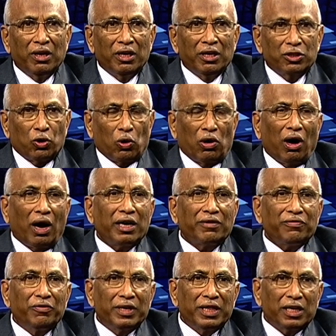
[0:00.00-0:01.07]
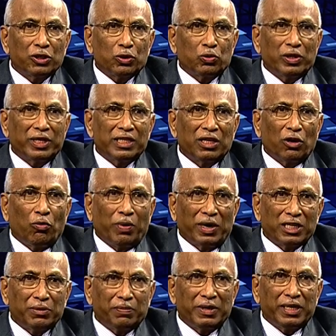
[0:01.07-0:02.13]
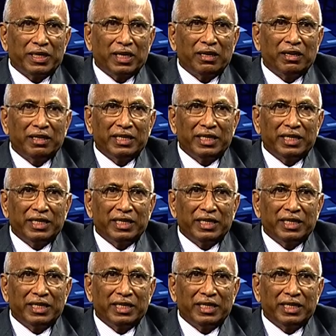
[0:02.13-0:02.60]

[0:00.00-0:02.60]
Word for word: So a lot of Veda students have participated in the